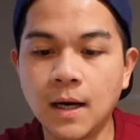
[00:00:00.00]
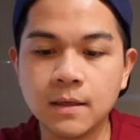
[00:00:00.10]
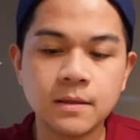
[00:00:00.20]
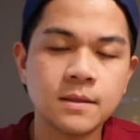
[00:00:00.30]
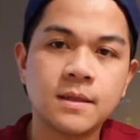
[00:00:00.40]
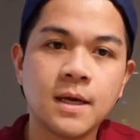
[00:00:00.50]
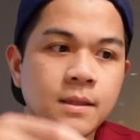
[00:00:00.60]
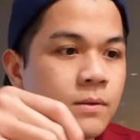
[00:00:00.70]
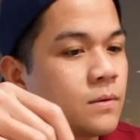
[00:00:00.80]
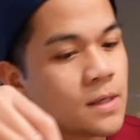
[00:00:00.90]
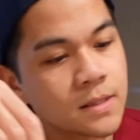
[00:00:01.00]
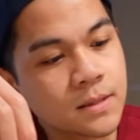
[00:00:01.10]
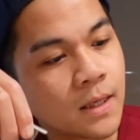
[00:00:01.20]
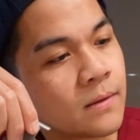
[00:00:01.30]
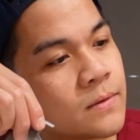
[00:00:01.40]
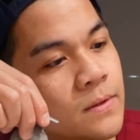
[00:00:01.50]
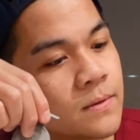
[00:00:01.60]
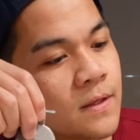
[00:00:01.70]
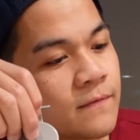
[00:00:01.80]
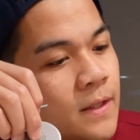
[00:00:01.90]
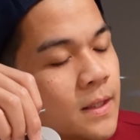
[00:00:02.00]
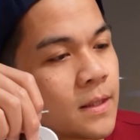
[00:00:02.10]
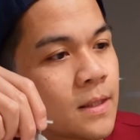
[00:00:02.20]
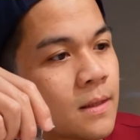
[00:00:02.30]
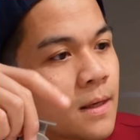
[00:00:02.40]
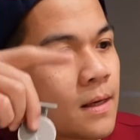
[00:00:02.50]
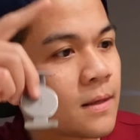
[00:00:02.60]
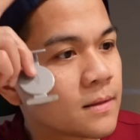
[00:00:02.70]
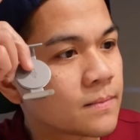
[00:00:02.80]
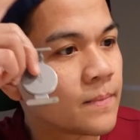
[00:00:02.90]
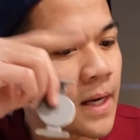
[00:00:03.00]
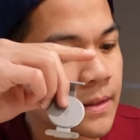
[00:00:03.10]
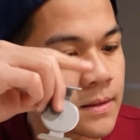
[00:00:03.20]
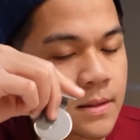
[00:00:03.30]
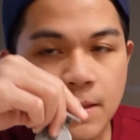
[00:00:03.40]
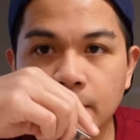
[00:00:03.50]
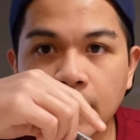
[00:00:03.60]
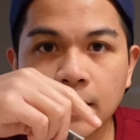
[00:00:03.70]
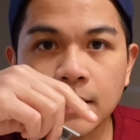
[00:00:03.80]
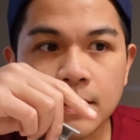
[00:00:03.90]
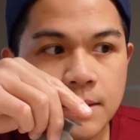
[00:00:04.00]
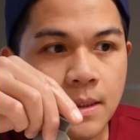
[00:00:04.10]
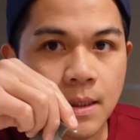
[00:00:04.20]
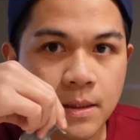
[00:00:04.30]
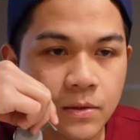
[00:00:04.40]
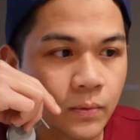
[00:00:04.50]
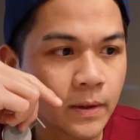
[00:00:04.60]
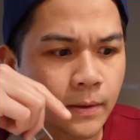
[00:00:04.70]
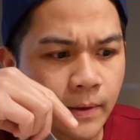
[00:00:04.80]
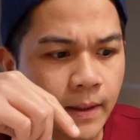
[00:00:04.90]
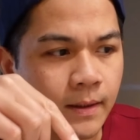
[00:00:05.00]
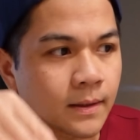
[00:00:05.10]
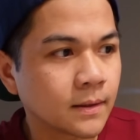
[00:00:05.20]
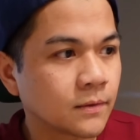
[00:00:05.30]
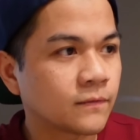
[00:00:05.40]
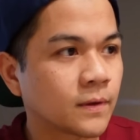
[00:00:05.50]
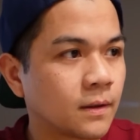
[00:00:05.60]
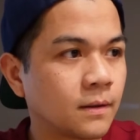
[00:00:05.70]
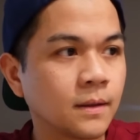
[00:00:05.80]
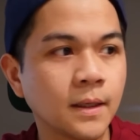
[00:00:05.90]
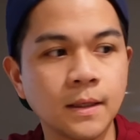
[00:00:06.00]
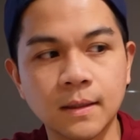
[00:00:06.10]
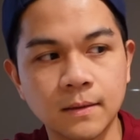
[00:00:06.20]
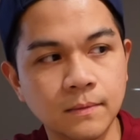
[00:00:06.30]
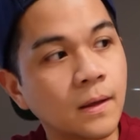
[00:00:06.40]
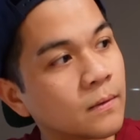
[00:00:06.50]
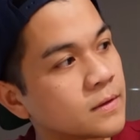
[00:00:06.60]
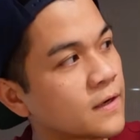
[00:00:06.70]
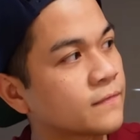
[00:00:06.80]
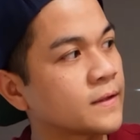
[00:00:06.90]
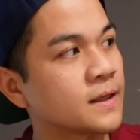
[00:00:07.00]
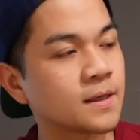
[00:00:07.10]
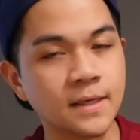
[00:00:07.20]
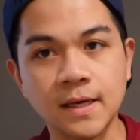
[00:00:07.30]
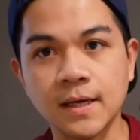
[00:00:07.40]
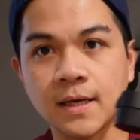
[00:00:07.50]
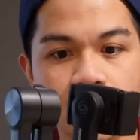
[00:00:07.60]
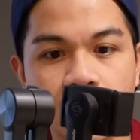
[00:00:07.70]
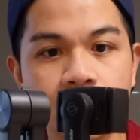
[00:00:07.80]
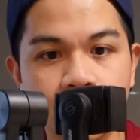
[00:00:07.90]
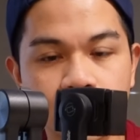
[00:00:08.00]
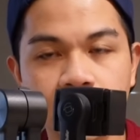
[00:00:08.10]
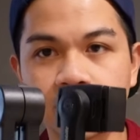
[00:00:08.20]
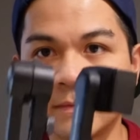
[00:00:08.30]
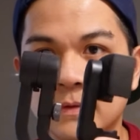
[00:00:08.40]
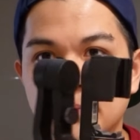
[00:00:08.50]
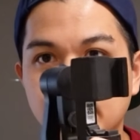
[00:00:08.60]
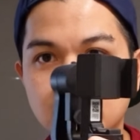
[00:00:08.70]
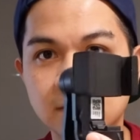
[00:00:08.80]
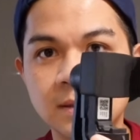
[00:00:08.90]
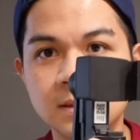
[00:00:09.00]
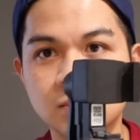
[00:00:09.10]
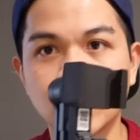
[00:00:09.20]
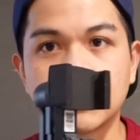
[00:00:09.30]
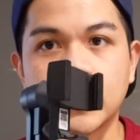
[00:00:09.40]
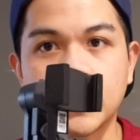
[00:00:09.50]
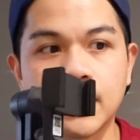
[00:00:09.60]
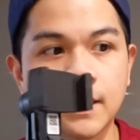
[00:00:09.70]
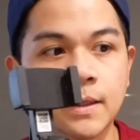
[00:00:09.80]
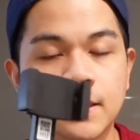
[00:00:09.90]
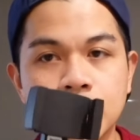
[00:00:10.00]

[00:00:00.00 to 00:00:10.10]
Other than that though, guys, I don't have anything else bad to say about this. It's really great overall, and definitely a upgrade compared to this one right here.